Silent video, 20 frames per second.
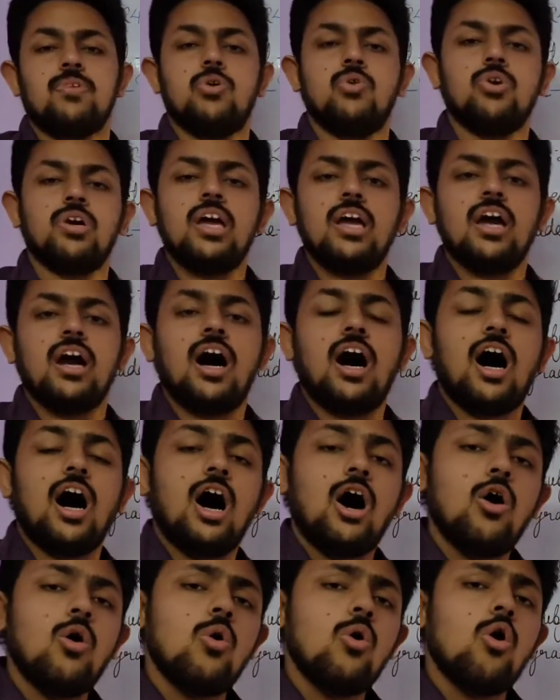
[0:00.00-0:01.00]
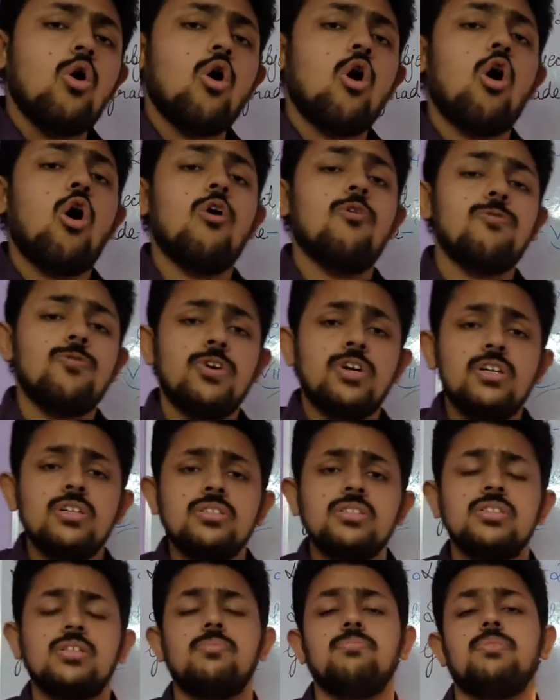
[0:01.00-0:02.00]
Okay, how
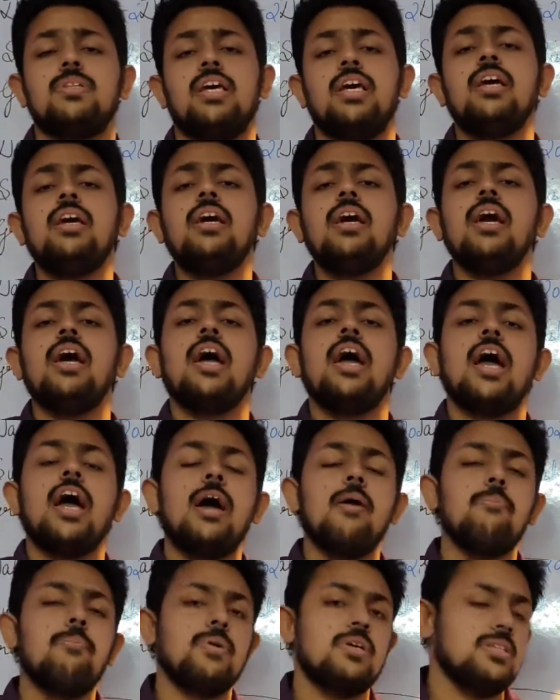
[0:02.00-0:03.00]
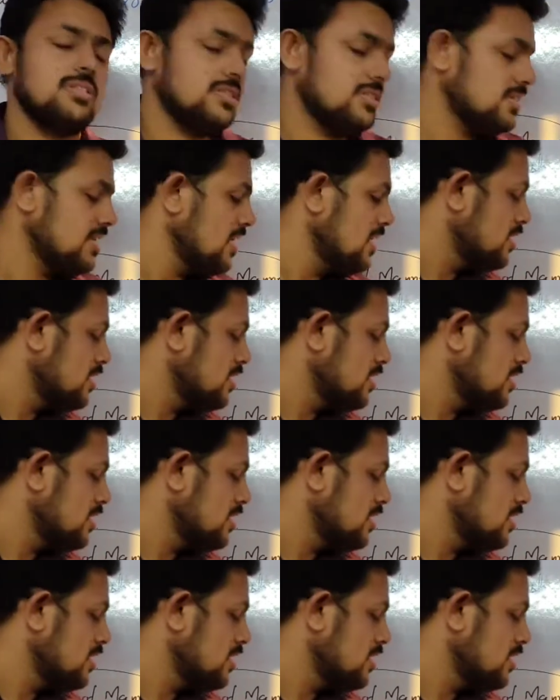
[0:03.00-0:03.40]
often something happens.